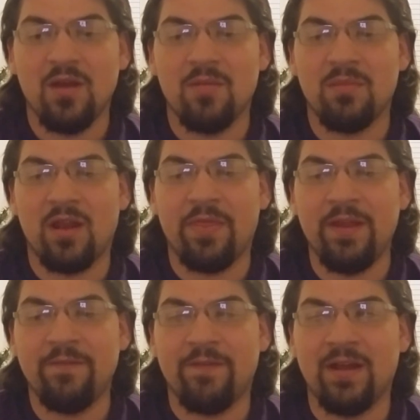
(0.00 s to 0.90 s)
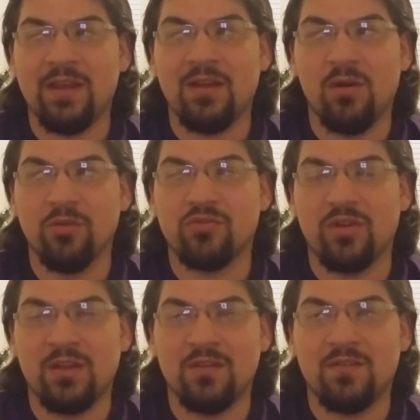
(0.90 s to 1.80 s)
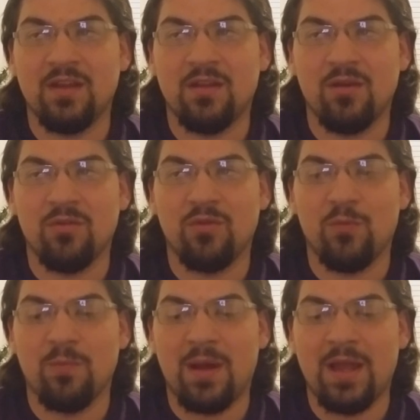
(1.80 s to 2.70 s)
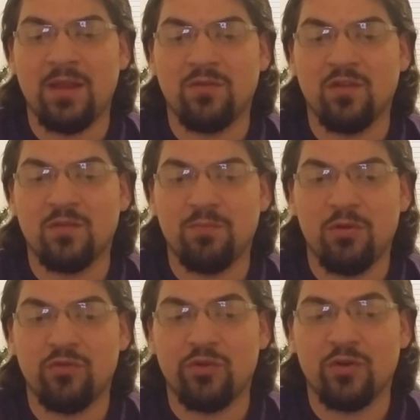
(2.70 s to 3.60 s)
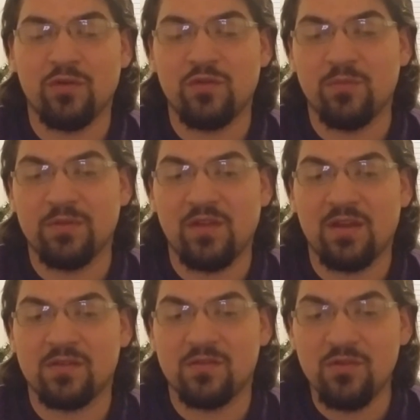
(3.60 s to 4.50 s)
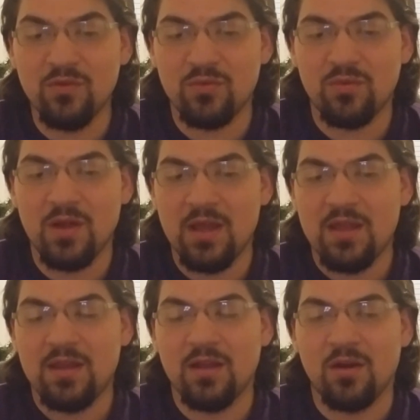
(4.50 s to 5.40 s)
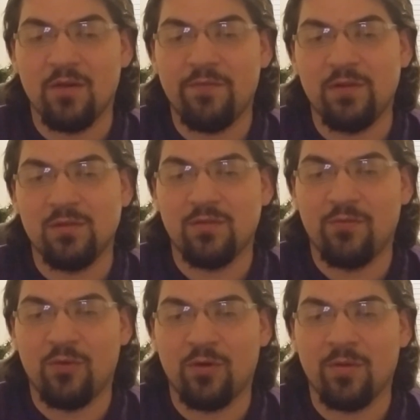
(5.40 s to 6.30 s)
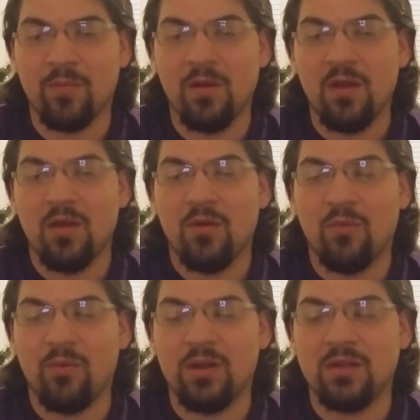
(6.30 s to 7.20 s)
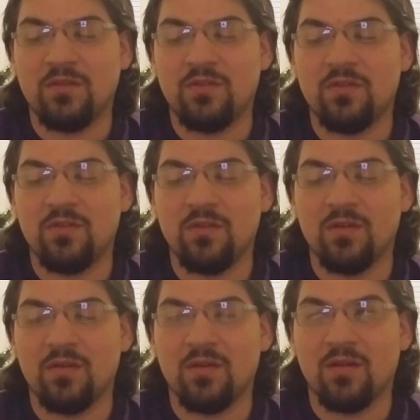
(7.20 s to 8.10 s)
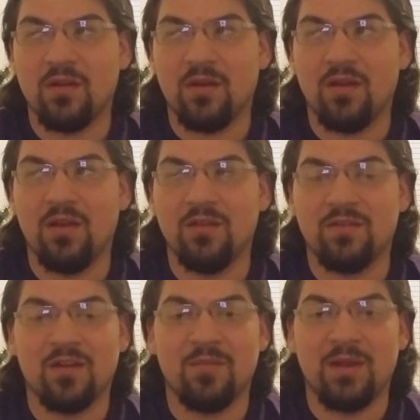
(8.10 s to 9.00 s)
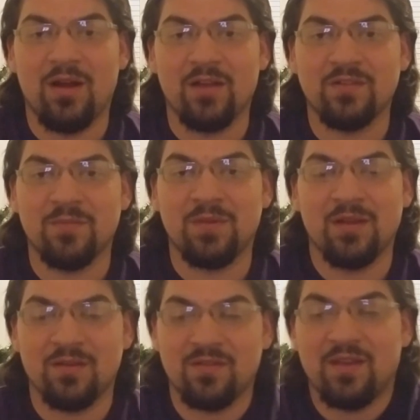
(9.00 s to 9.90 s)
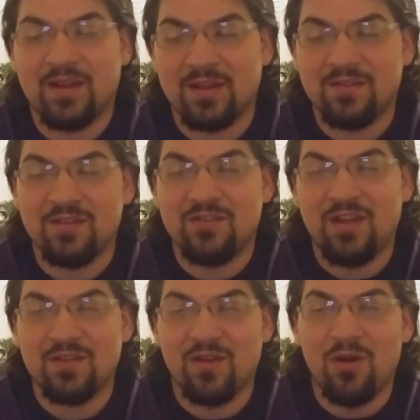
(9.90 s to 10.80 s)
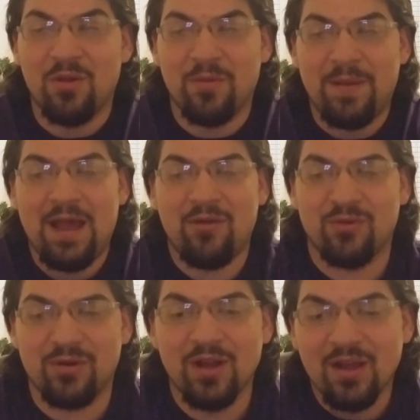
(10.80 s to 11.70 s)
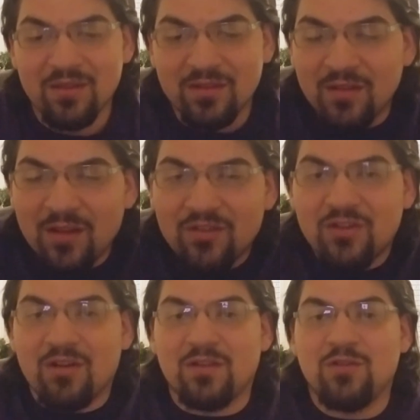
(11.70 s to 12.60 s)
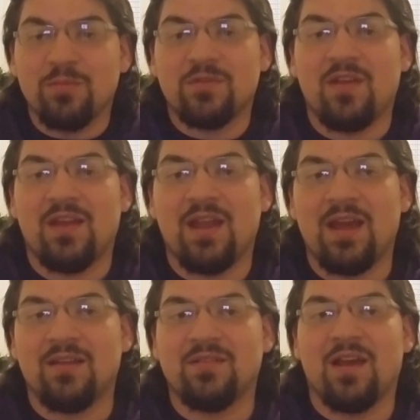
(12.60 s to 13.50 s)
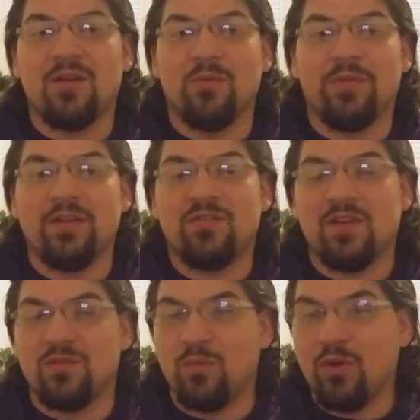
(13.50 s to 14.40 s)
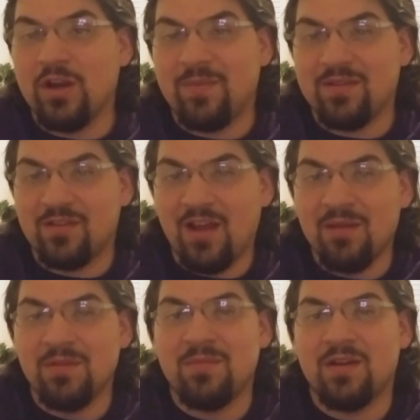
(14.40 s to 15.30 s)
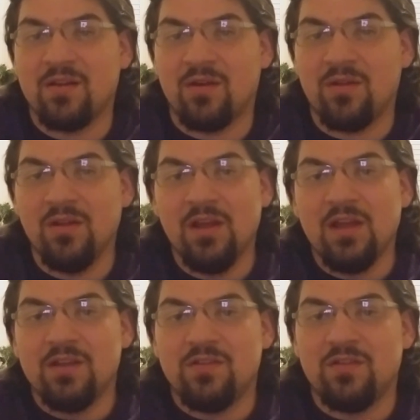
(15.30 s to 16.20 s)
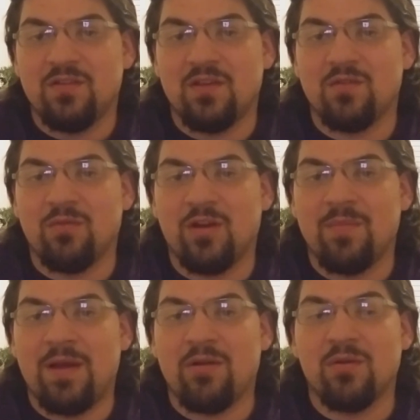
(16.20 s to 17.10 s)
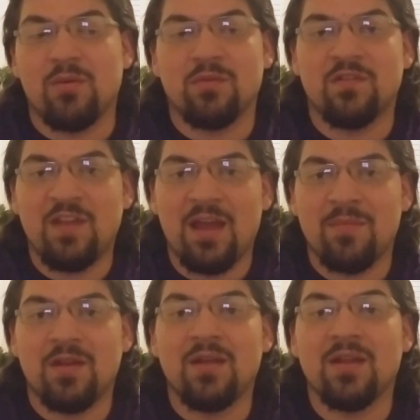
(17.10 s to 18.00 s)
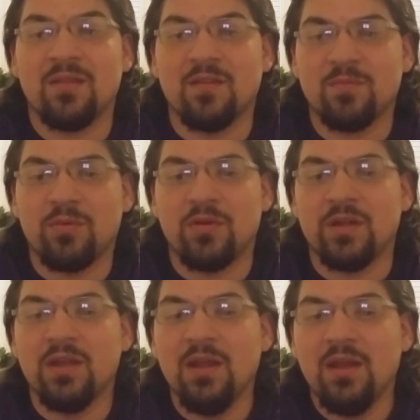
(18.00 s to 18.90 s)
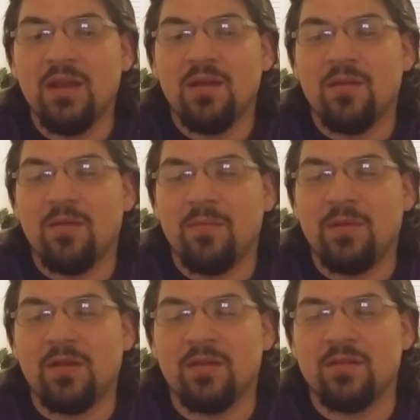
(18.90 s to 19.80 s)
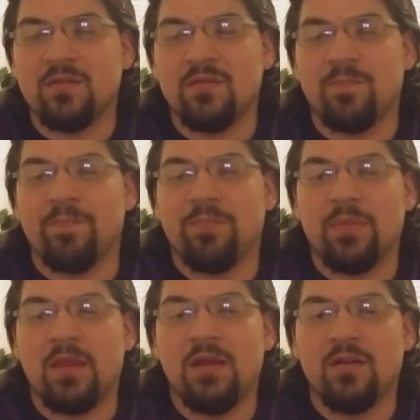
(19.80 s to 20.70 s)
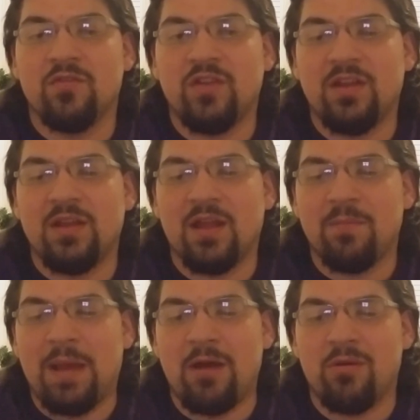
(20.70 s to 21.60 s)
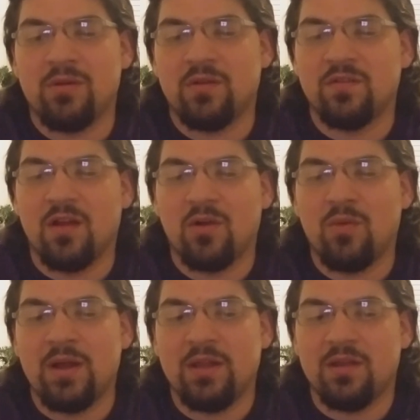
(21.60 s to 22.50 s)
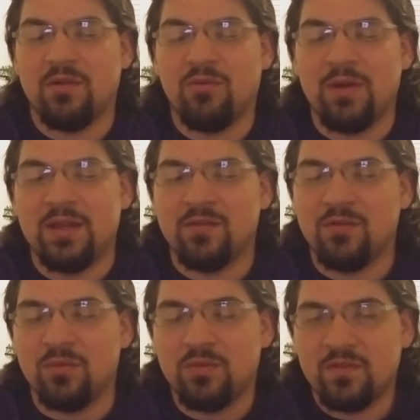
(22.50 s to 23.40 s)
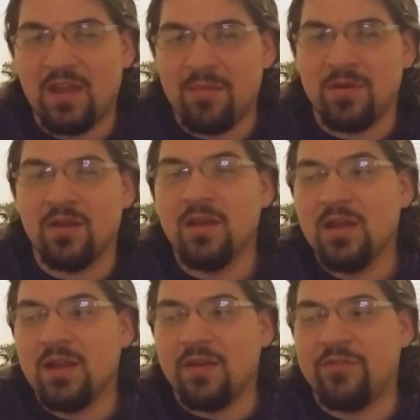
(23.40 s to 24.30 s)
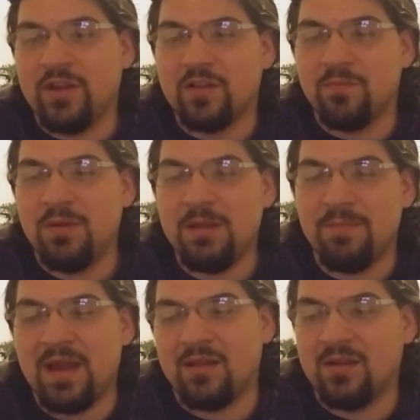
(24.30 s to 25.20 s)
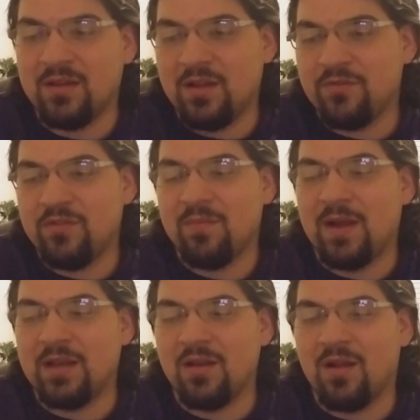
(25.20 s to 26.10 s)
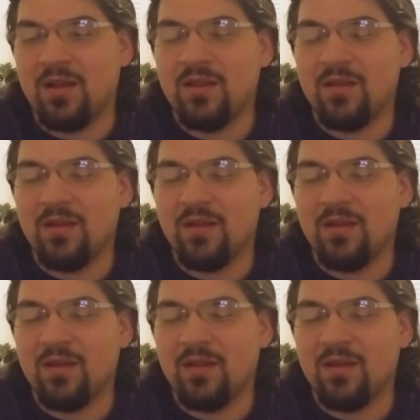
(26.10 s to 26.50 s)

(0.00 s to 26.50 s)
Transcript: But I think fighting Ultra Instinct Goku might just push her to Super Saiyan 2 in her fused form, which is going to be awesome because, like I said, she has all the power that the legendary Super Saiyan has. I don't think she has to worry about the time limit at all. She just has to worry about her own stamina at this point because energy and power does not quite equate to stamina. If she gets beat badly enough, she might not